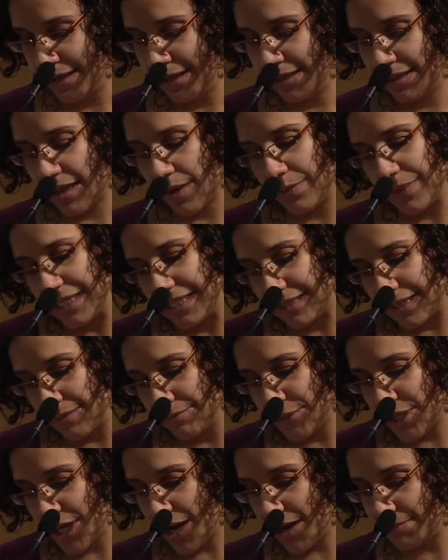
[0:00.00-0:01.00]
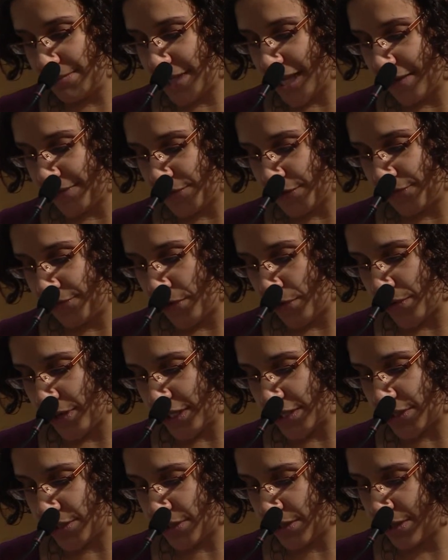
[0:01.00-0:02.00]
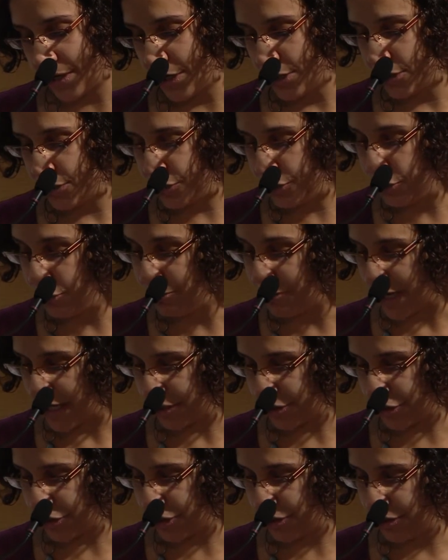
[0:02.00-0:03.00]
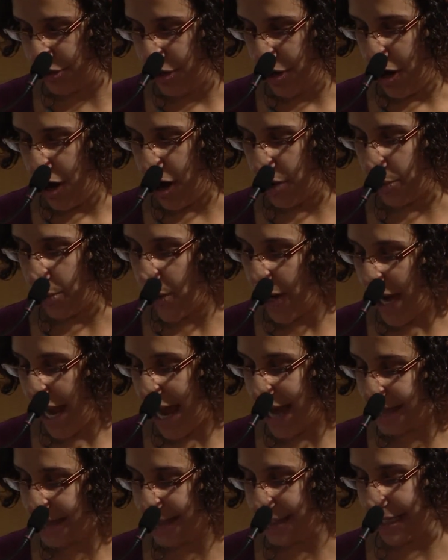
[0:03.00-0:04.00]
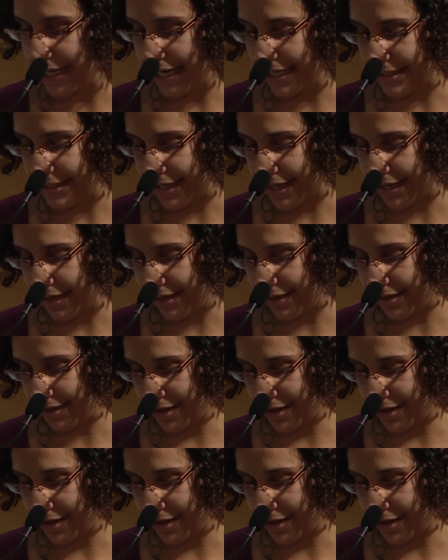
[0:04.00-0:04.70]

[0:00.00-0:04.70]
that we sometimes have to focus too much on what has to get done